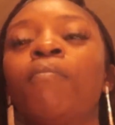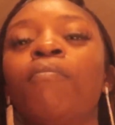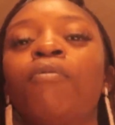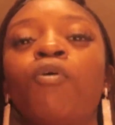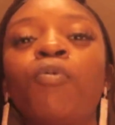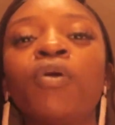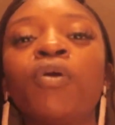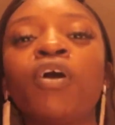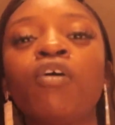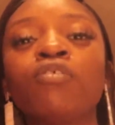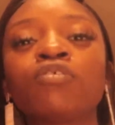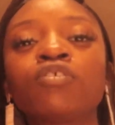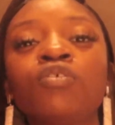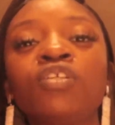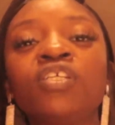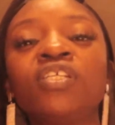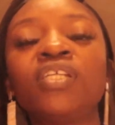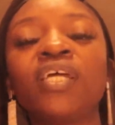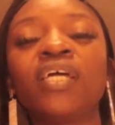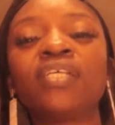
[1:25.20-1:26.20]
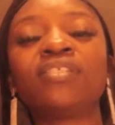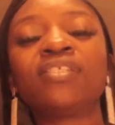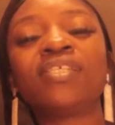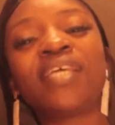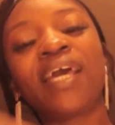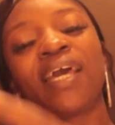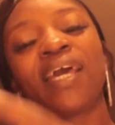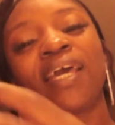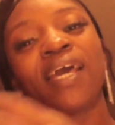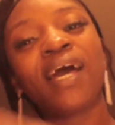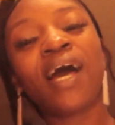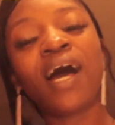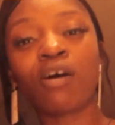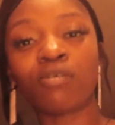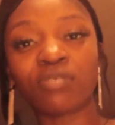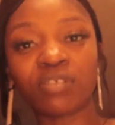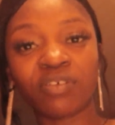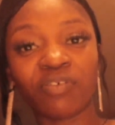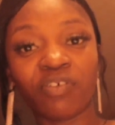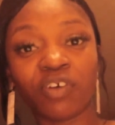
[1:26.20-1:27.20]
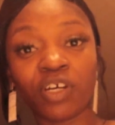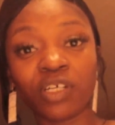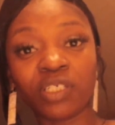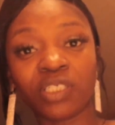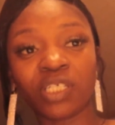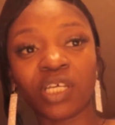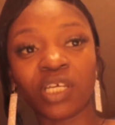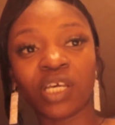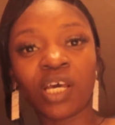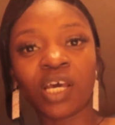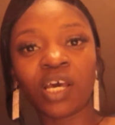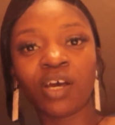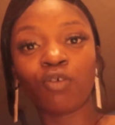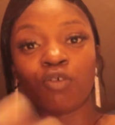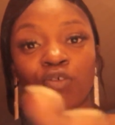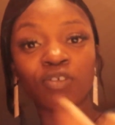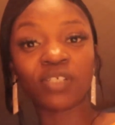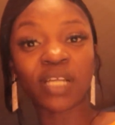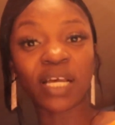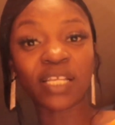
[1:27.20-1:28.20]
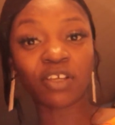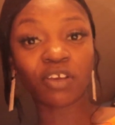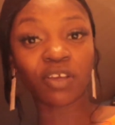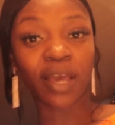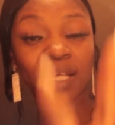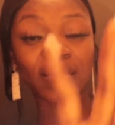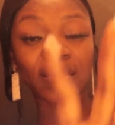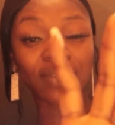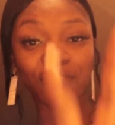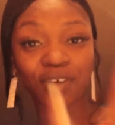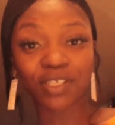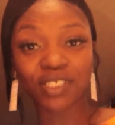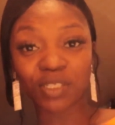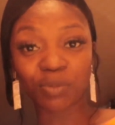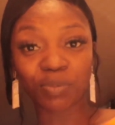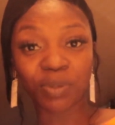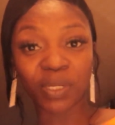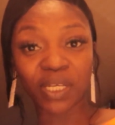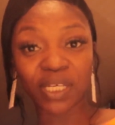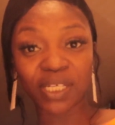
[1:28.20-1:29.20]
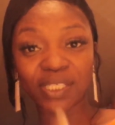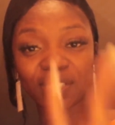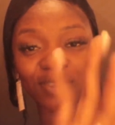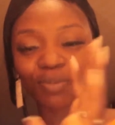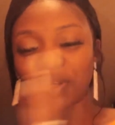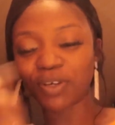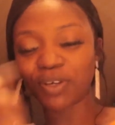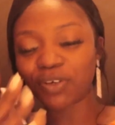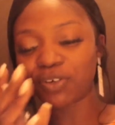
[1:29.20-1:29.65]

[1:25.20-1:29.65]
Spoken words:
but we also needed to get a house first. Oh, did I tell you guys I've gotten the place? Oh my